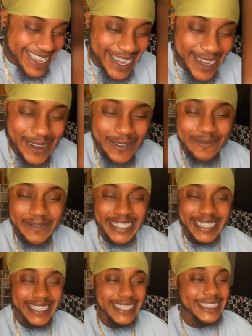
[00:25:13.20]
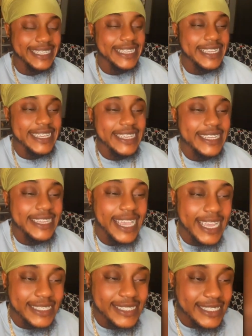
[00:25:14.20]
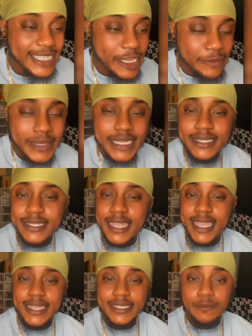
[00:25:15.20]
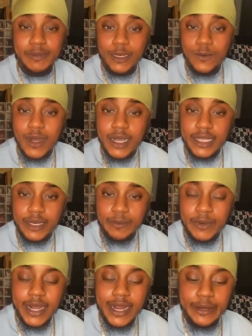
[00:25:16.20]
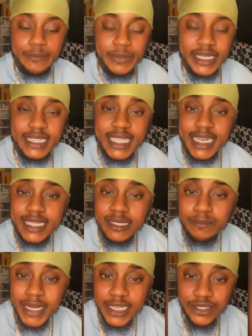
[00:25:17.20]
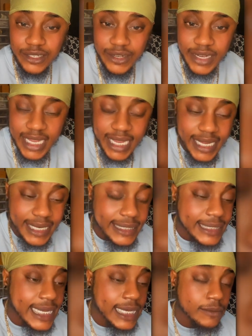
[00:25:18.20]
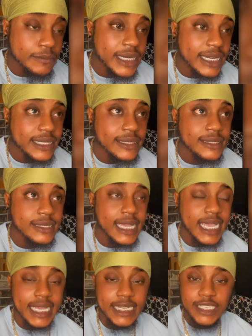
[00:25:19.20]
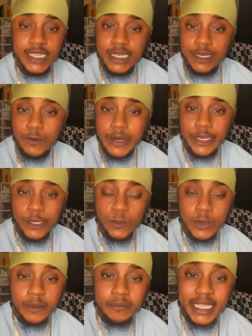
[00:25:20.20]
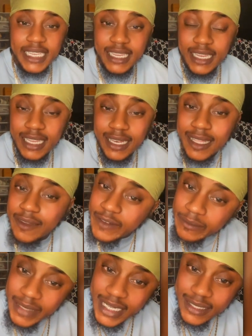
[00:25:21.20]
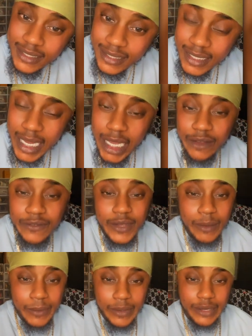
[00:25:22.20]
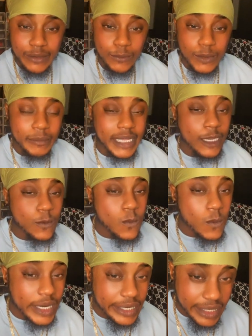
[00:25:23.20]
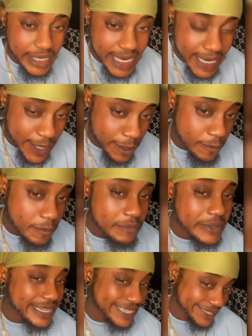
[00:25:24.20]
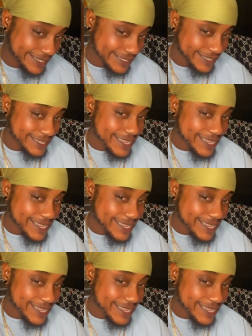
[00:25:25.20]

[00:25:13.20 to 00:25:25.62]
But yes, 10 months has been a walk in the park, but that is my journey in 10 months. And January will make 11 months. February will make 1 year. But